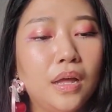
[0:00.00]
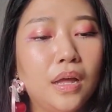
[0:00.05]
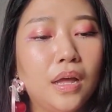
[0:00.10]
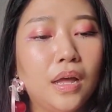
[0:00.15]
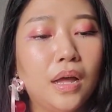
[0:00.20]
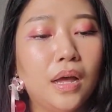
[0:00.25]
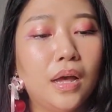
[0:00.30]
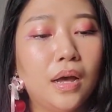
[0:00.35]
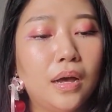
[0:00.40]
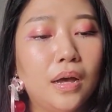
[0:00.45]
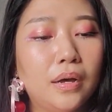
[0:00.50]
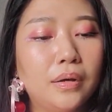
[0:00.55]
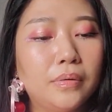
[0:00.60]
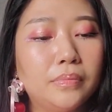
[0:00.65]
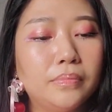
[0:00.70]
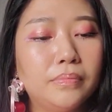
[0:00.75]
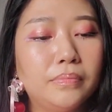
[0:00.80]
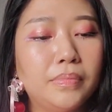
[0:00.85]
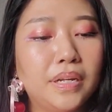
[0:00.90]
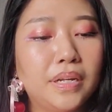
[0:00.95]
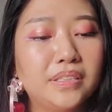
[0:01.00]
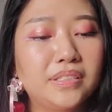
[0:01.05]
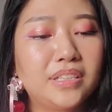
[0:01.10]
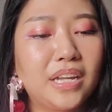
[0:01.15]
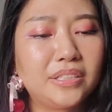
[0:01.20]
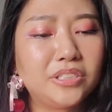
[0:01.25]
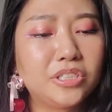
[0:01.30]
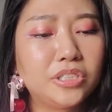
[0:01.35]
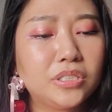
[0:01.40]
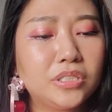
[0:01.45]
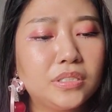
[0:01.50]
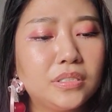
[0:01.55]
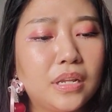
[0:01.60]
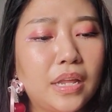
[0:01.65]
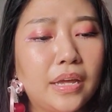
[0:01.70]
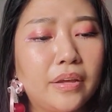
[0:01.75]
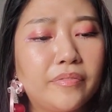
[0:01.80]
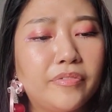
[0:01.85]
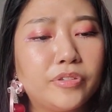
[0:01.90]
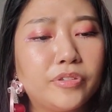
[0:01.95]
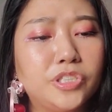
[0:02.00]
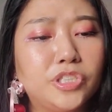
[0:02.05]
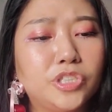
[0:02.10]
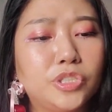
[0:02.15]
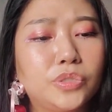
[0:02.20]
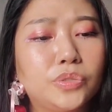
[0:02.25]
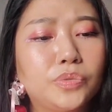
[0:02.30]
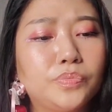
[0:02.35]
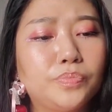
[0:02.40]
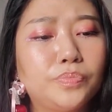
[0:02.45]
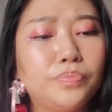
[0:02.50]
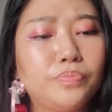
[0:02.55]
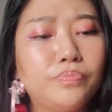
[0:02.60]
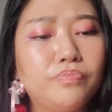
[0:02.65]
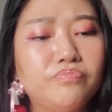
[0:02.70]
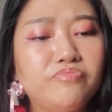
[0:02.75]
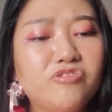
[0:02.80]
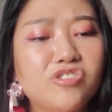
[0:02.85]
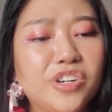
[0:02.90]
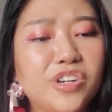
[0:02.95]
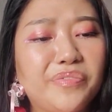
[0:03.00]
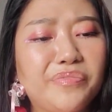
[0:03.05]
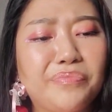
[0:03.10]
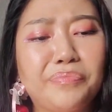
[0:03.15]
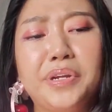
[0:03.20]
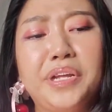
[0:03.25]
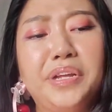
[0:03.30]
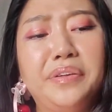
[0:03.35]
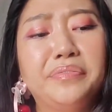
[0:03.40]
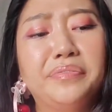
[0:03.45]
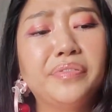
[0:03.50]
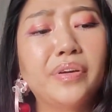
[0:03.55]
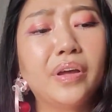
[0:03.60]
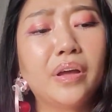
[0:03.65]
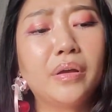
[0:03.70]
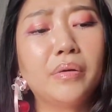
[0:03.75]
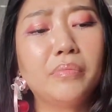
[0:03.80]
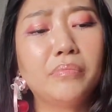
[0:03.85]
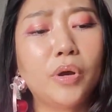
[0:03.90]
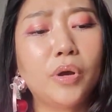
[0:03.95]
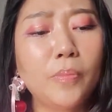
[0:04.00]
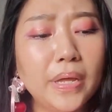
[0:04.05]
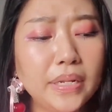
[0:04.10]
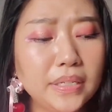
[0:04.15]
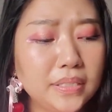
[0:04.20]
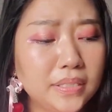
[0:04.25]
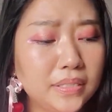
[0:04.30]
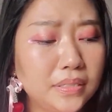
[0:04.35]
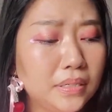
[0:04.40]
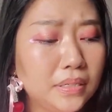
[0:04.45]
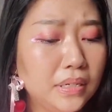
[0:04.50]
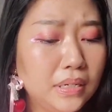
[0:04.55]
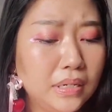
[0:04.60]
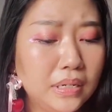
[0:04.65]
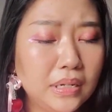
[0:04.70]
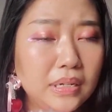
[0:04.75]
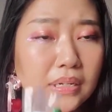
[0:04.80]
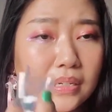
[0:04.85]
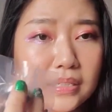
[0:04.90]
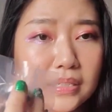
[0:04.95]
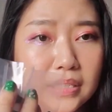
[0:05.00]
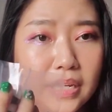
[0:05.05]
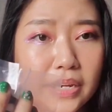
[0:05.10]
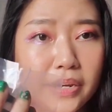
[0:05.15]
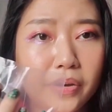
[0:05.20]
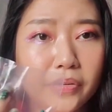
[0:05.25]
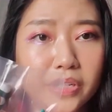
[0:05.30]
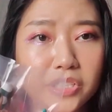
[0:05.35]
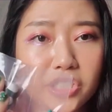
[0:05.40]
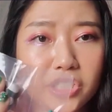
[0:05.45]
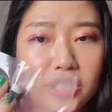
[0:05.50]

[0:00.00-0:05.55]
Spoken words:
but that just like for a brief moment, because I know that she